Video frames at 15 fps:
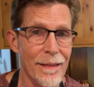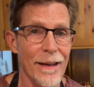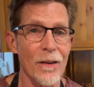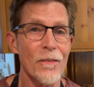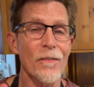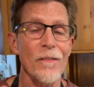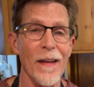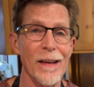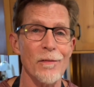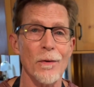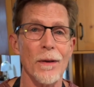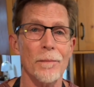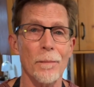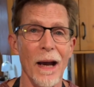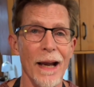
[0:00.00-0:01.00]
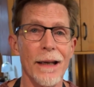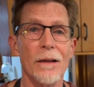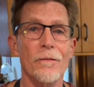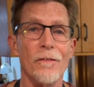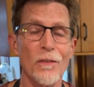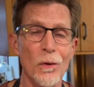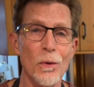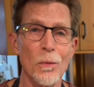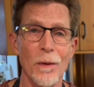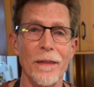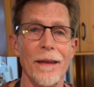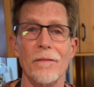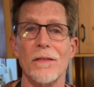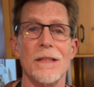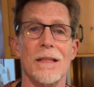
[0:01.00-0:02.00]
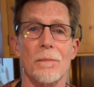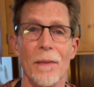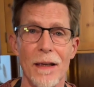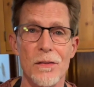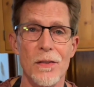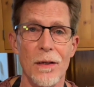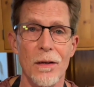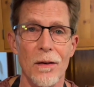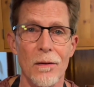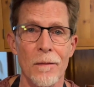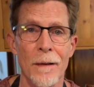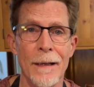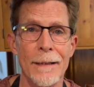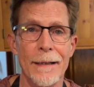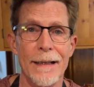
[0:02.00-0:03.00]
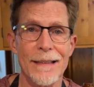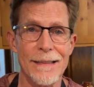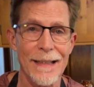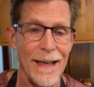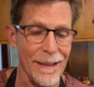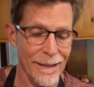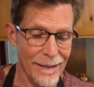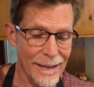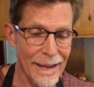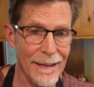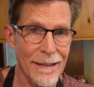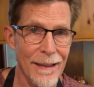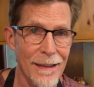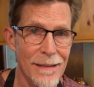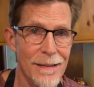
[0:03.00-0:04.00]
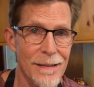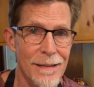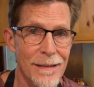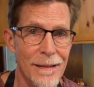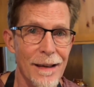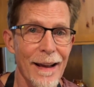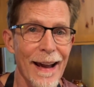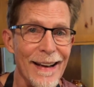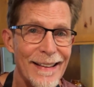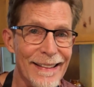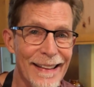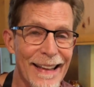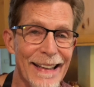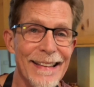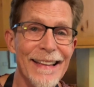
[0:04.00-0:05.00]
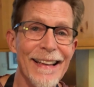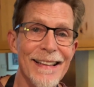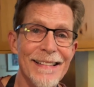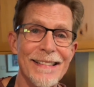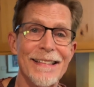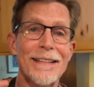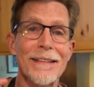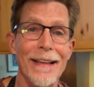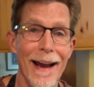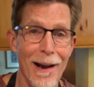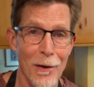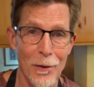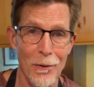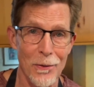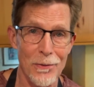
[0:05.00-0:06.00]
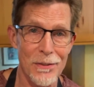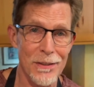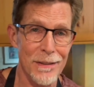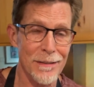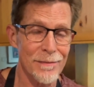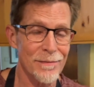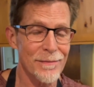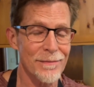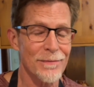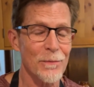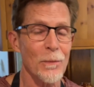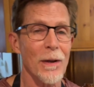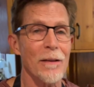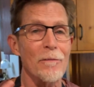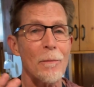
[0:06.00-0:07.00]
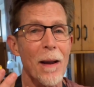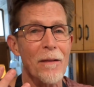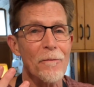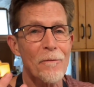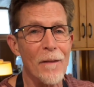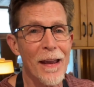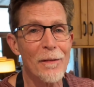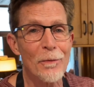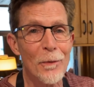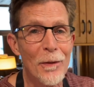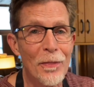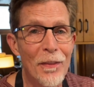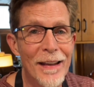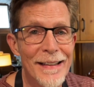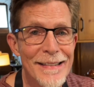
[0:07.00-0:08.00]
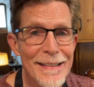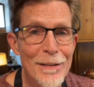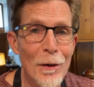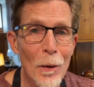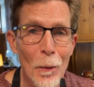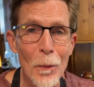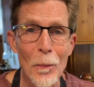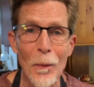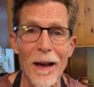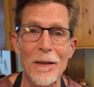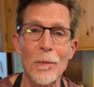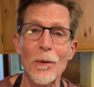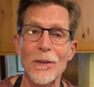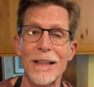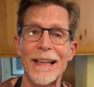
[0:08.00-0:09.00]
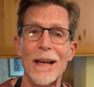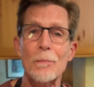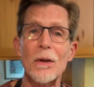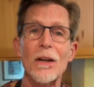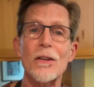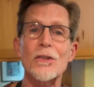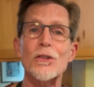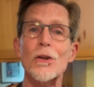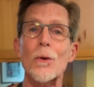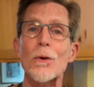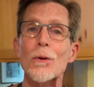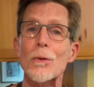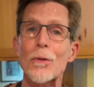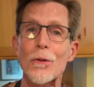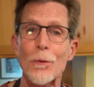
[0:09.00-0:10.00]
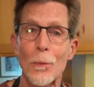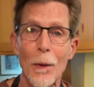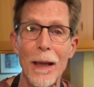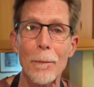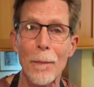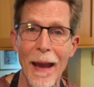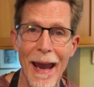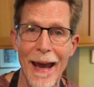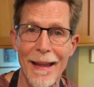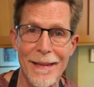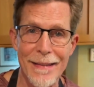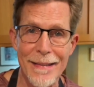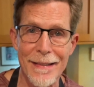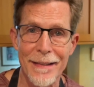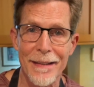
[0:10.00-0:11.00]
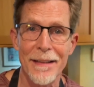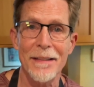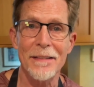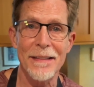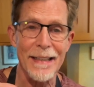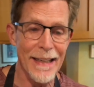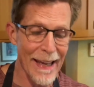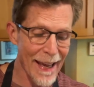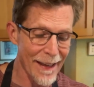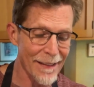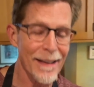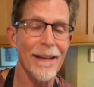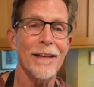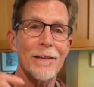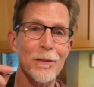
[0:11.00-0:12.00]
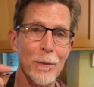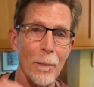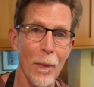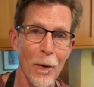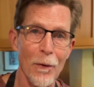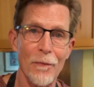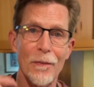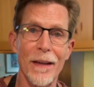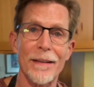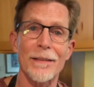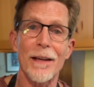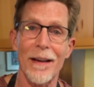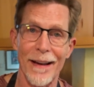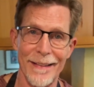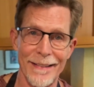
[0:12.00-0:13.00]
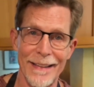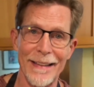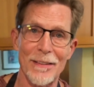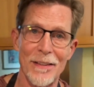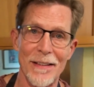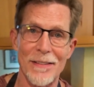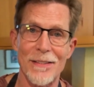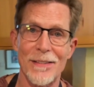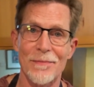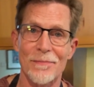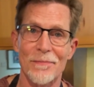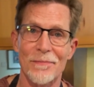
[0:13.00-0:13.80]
their favorite bite of food when they visit Mexico is carnitas. Carnitas tacos. One of my favorite things in the whole wide world, and I'm going to show you 3 paths to get to perfect carnitas.